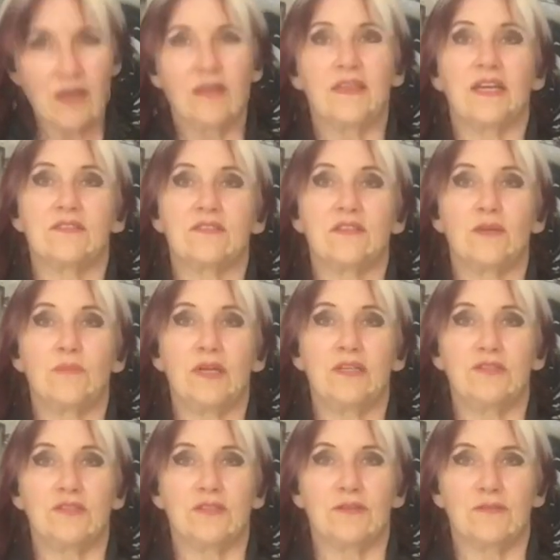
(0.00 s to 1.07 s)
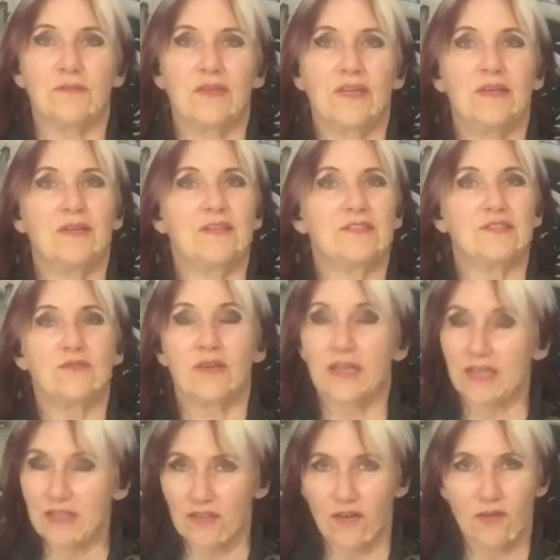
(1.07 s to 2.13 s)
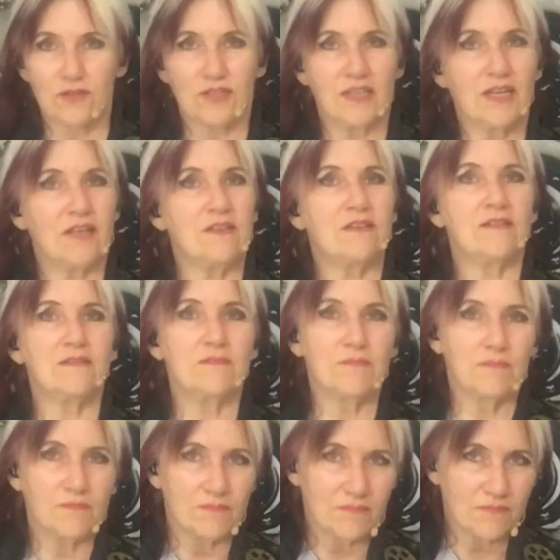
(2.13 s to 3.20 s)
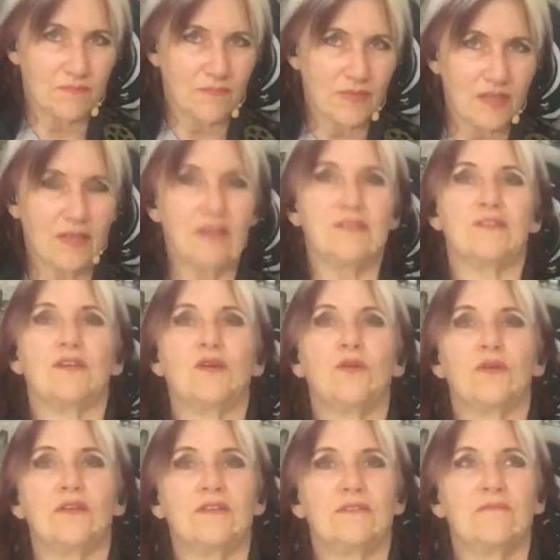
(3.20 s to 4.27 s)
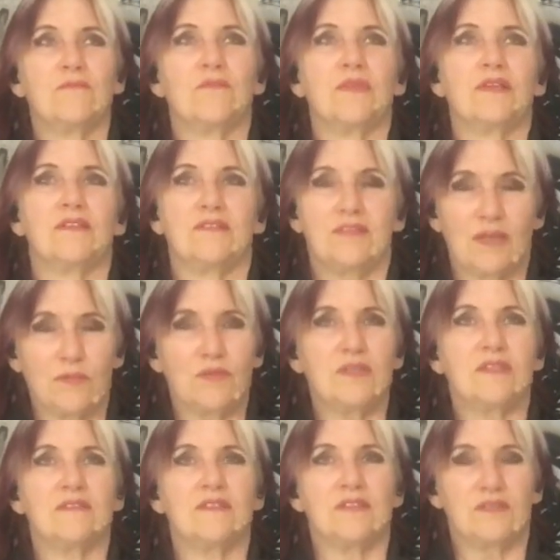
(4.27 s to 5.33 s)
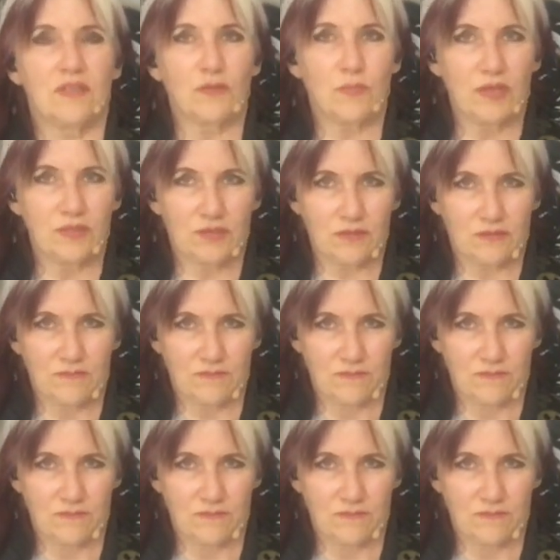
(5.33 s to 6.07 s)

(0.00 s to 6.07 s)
that's an arpeggio. Striking it all together is a chord, separate is an arpeggio.